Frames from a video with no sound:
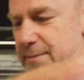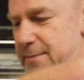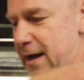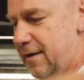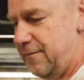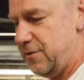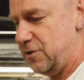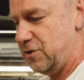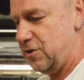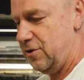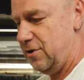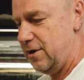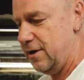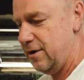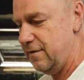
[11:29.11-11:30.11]
I'm after
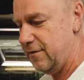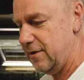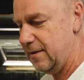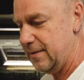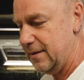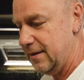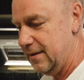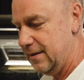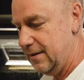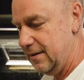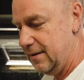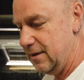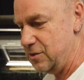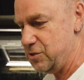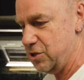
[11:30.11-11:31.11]
turnover
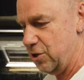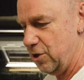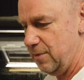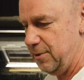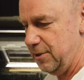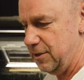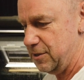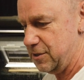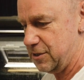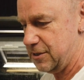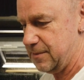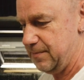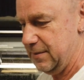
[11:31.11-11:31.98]
and turbulence.